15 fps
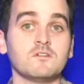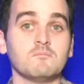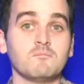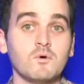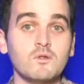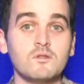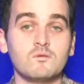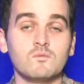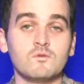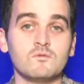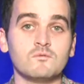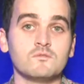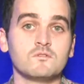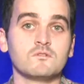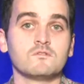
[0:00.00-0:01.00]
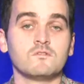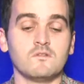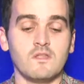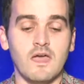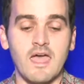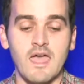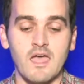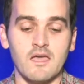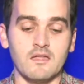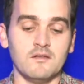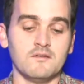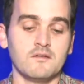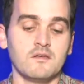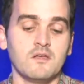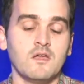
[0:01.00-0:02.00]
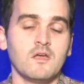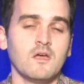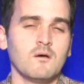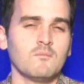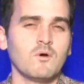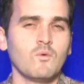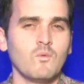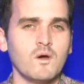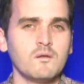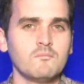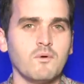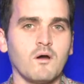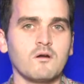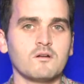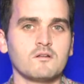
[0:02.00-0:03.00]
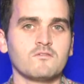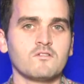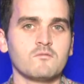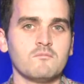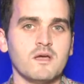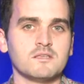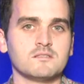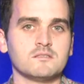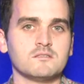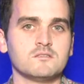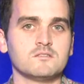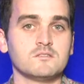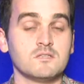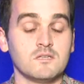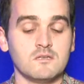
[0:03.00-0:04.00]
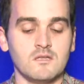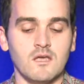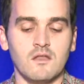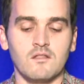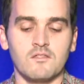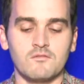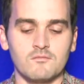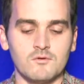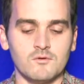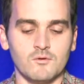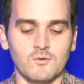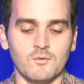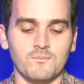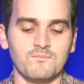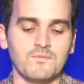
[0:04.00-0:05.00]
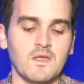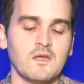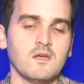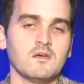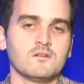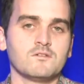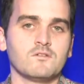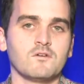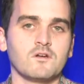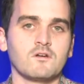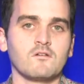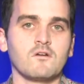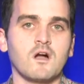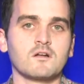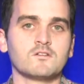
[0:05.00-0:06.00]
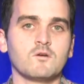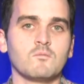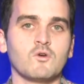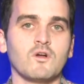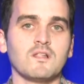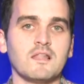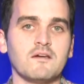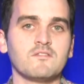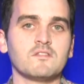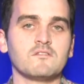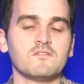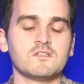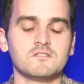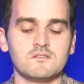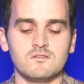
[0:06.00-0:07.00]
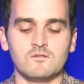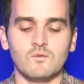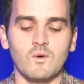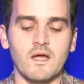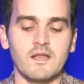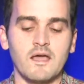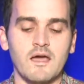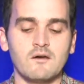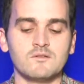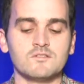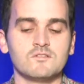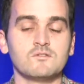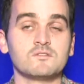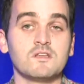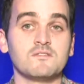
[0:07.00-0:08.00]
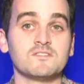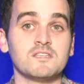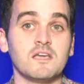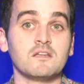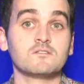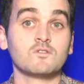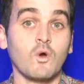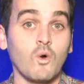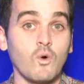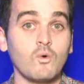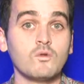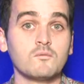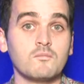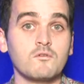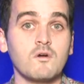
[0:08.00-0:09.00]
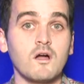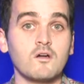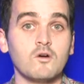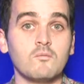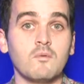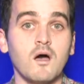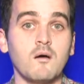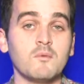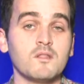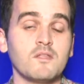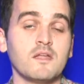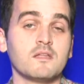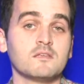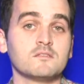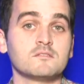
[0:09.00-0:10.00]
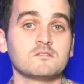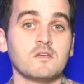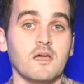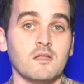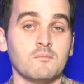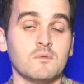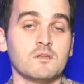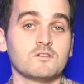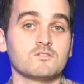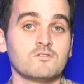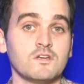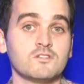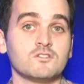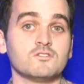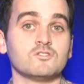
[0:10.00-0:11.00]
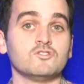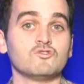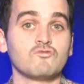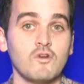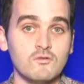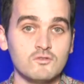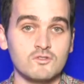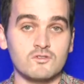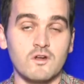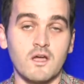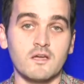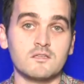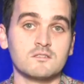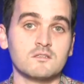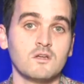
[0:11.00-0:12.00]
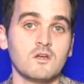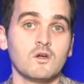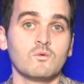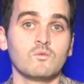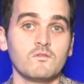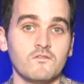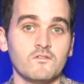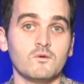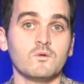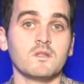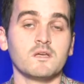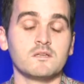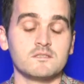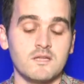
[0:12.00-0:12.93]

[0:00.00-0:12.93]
a bullet wound to the head. But one part of her message didn't get through. During her October 11th visit to the White House, Yousafzai told Barack Obama that his administration's drone strikes were fueling